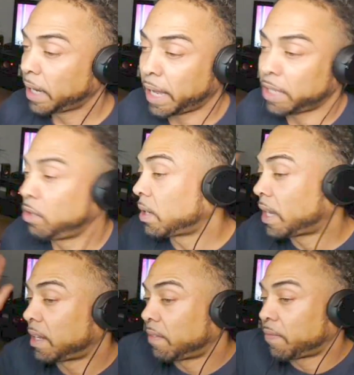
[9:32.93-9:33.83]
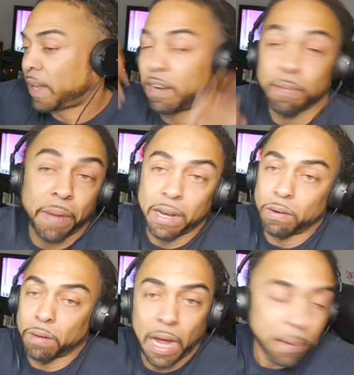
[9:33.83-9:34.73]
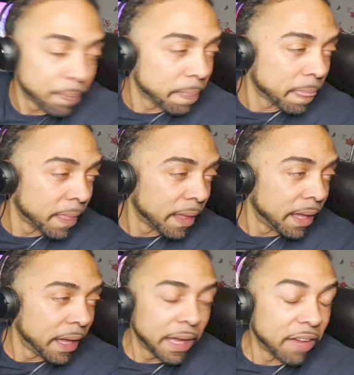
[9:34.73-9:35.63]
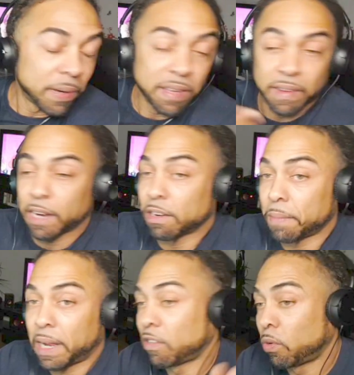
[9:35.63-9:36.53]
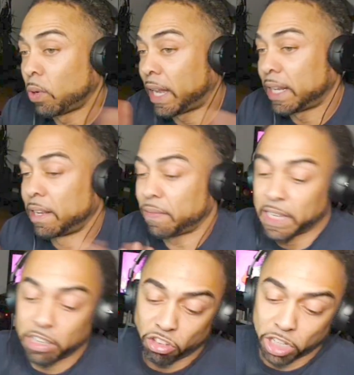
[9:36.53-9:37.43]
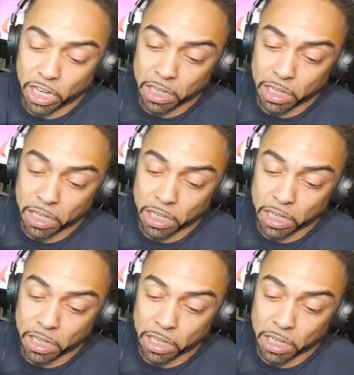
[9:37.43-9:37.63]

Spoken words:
Like, you could identify. Man, look, everybody's arguing about this whole identification.